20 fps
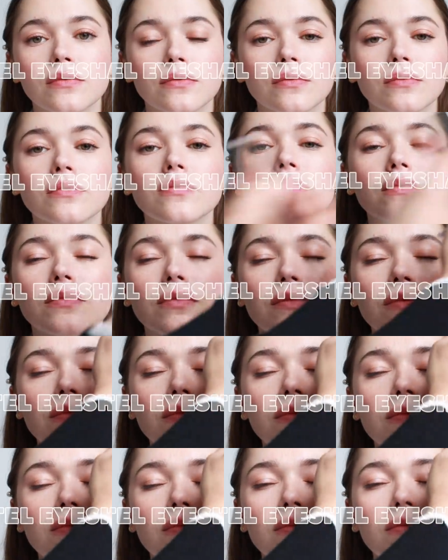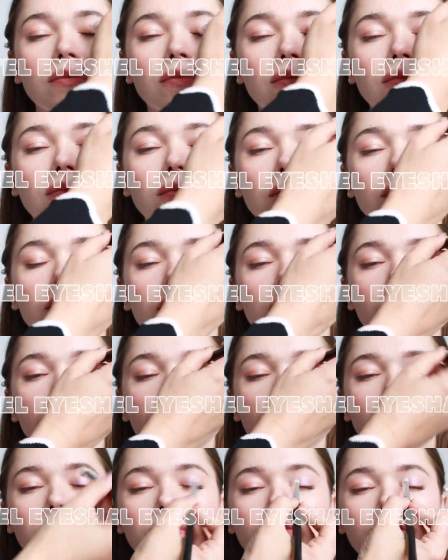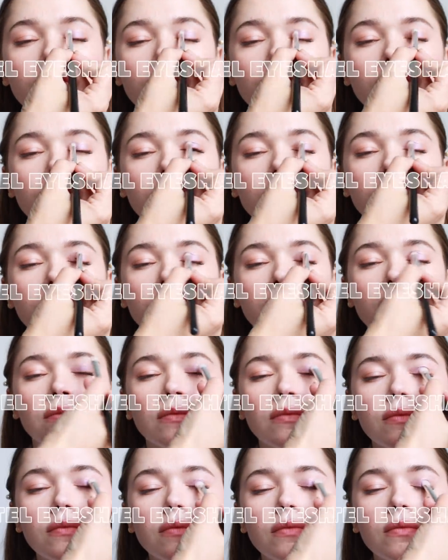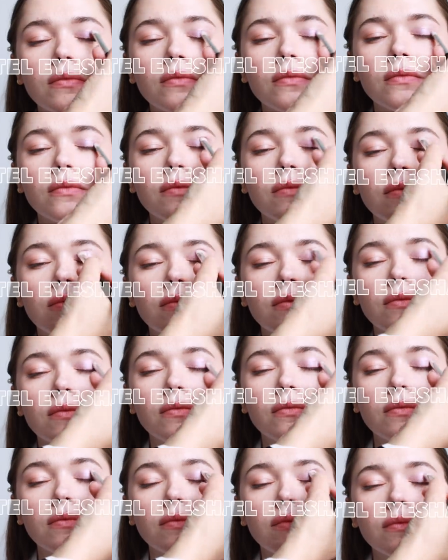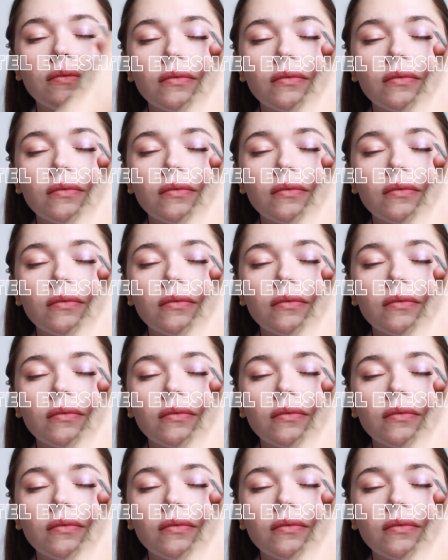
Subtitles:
The next look that we are doing here is the pastel look.